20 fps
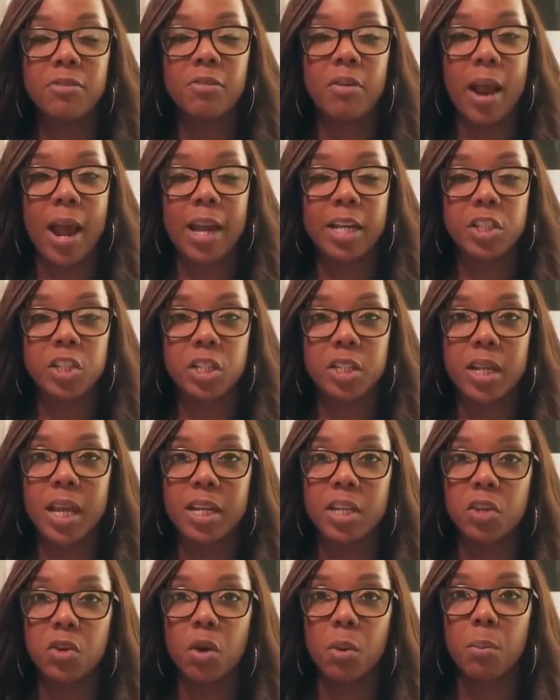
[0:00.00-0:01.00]
a fraction
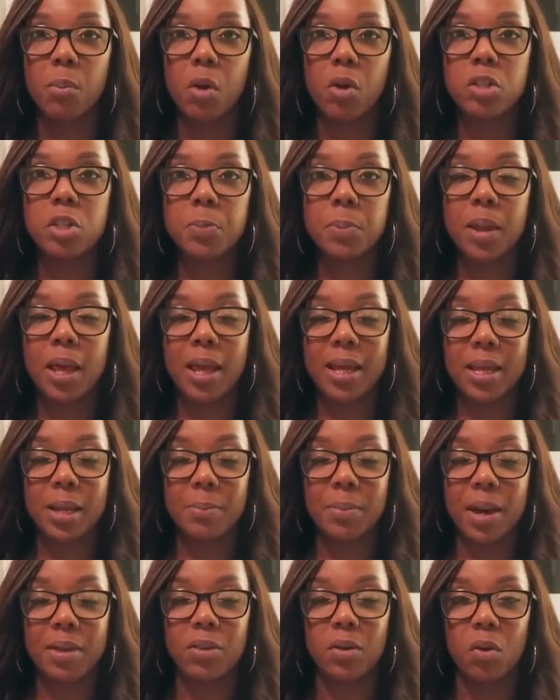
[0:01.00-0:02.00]
and you are
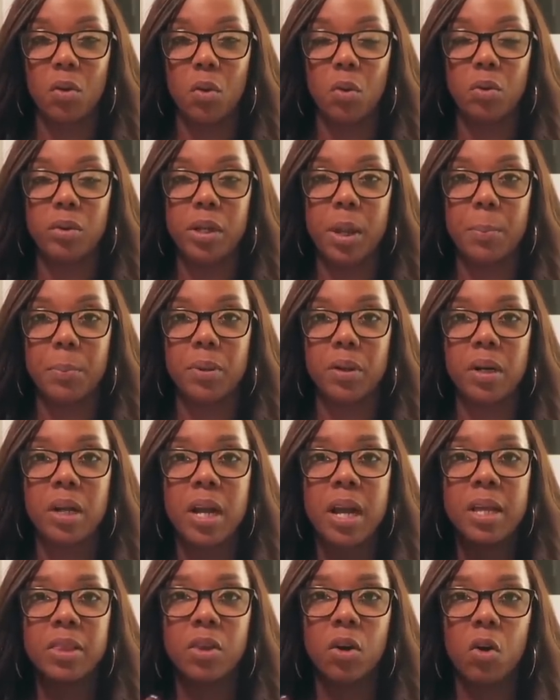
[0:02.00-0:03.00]
multiplying it by the whole number,